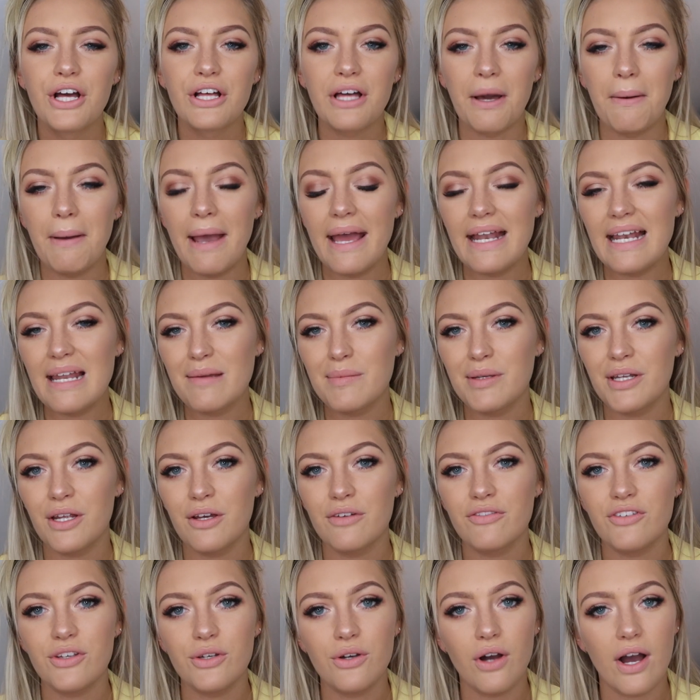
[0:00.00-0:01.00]
Go ahead let me know
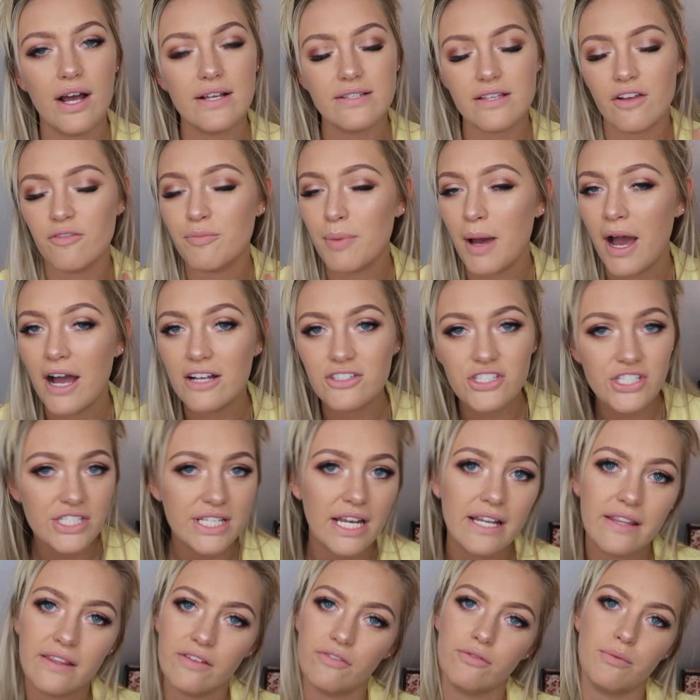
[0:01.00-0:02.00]
if you guys have
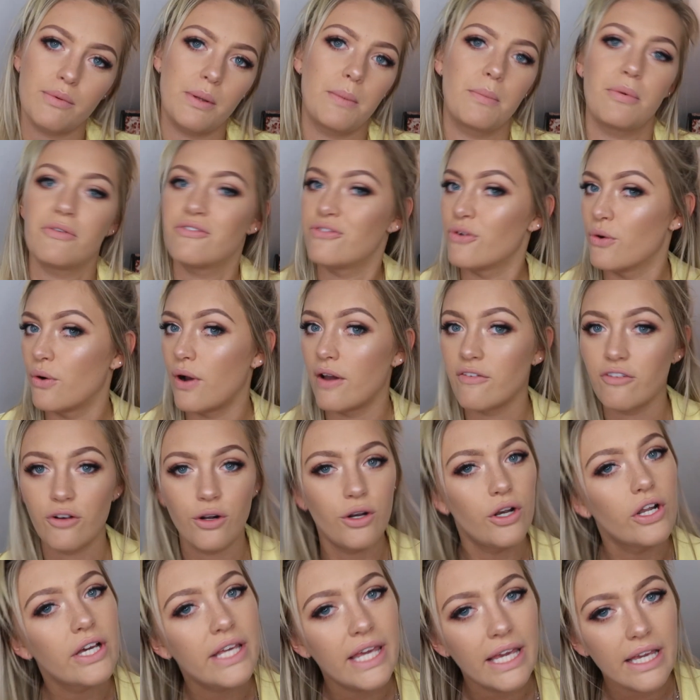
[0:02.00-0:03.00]
purchased anything from them before, if
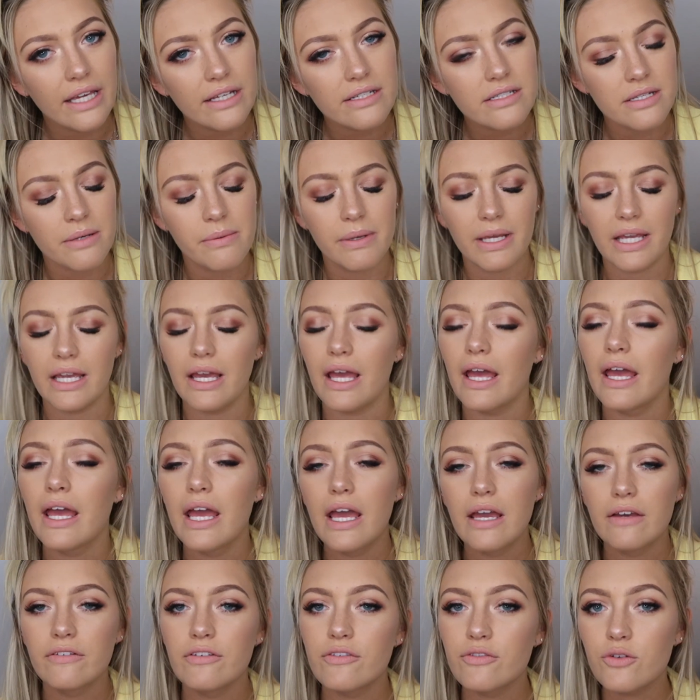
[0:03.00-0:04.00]
you're looking at doing it.
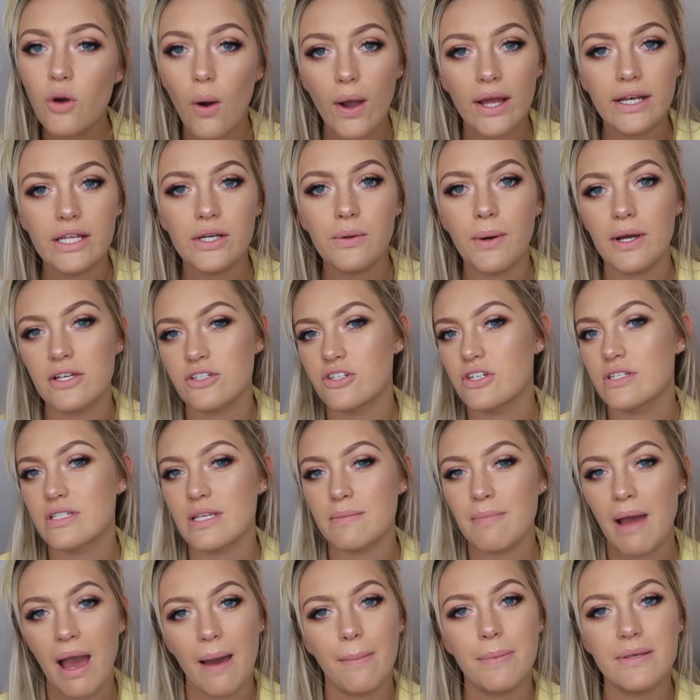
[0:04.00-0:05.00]
If you've got any questions
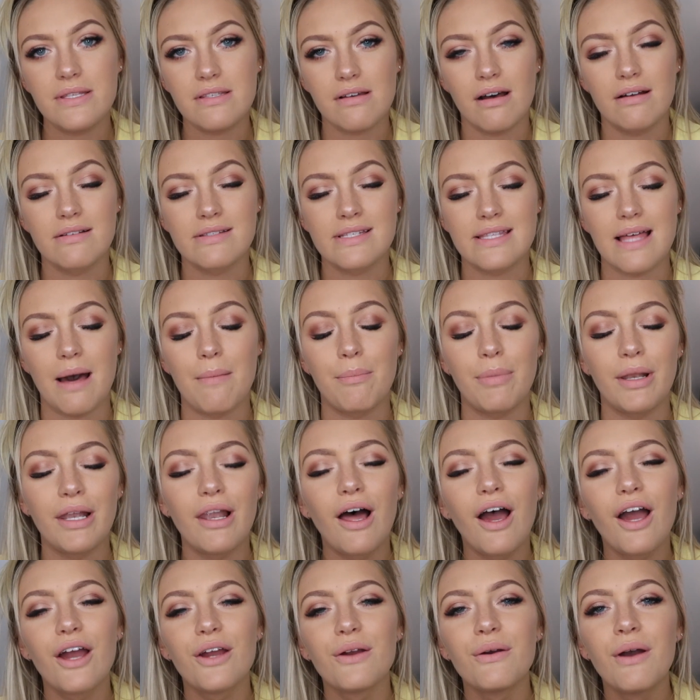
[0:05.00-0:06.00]
I'm happy to answer that
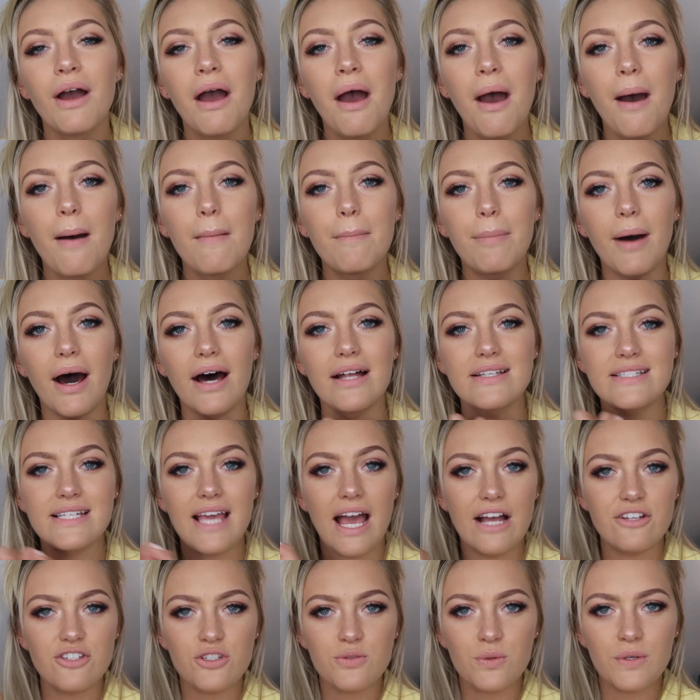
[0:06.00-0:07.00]
below but
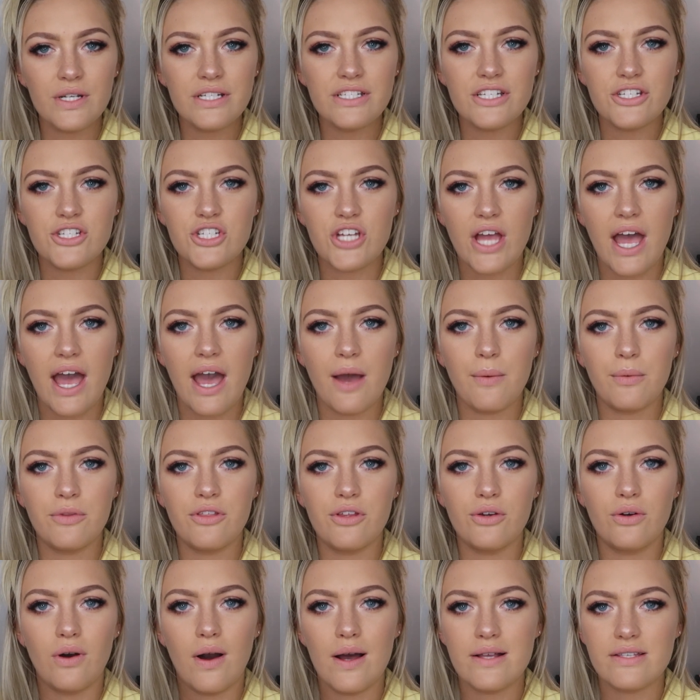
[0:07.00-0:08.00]
yeah just wanted to share
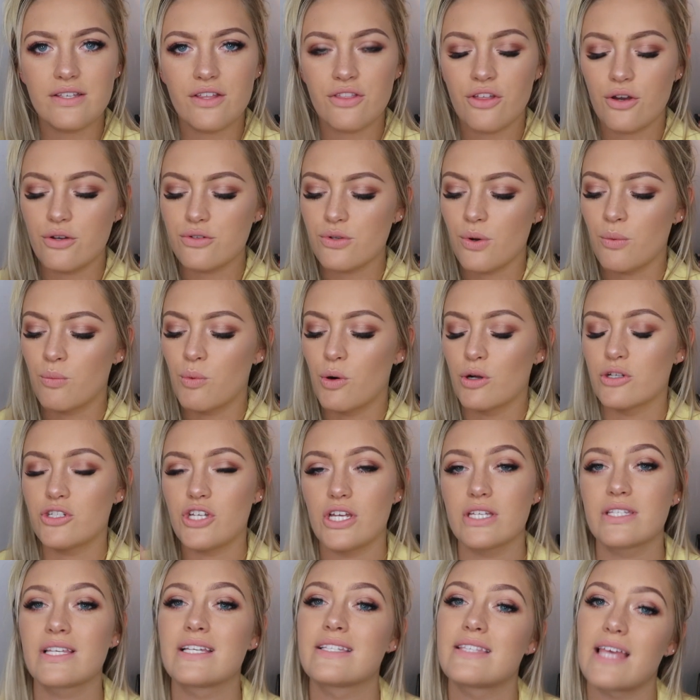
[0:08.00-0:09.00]
with you guys those
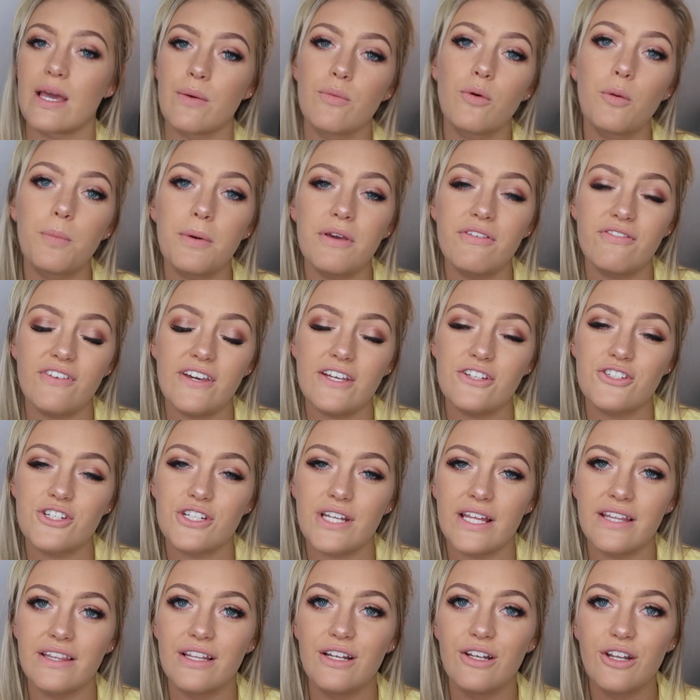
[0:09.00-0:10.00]
watches because they will be
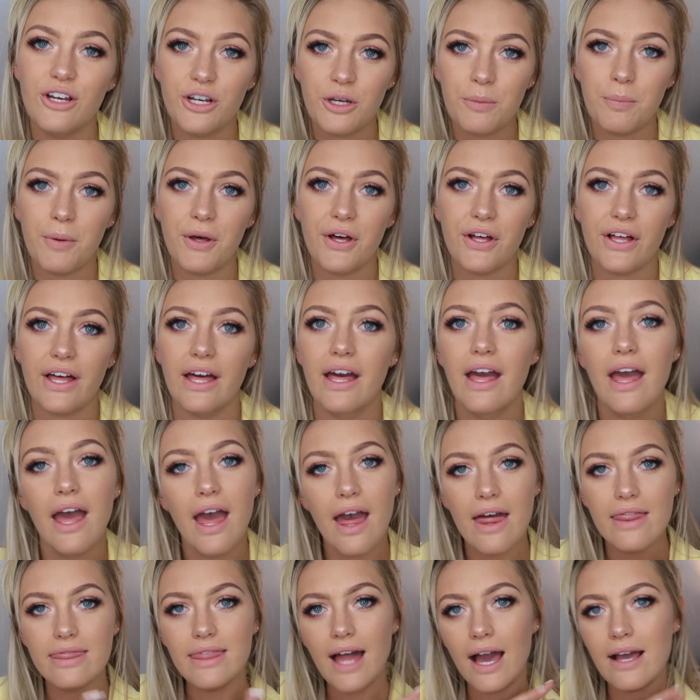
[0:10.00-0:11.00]
featured in the lookbook
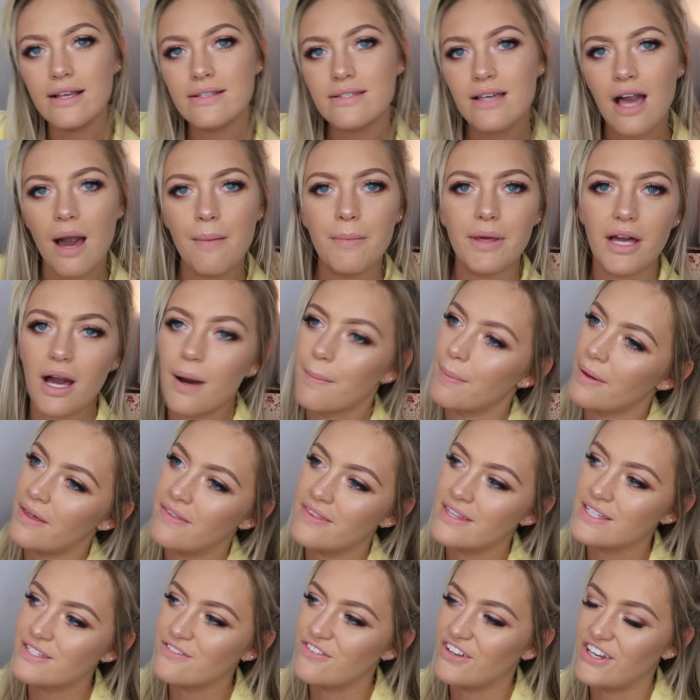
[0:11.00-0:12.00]
that is coming up
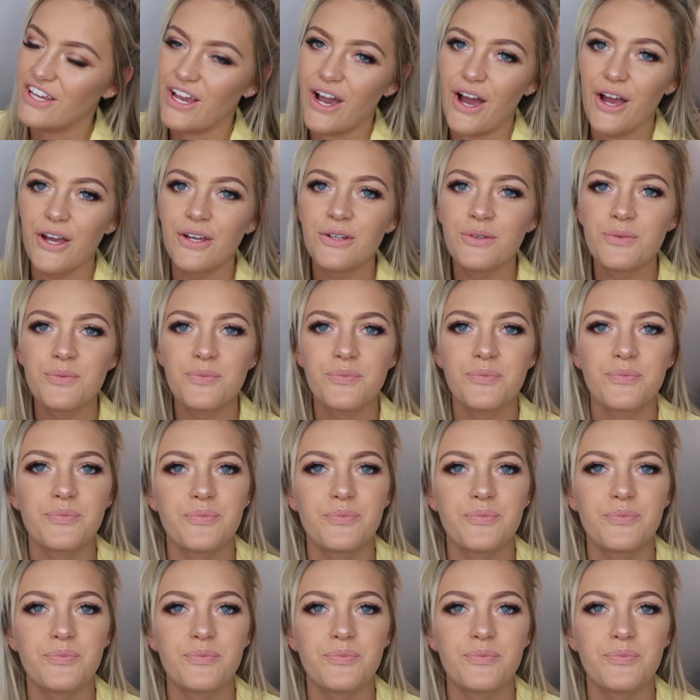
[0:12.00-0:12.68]
in this video.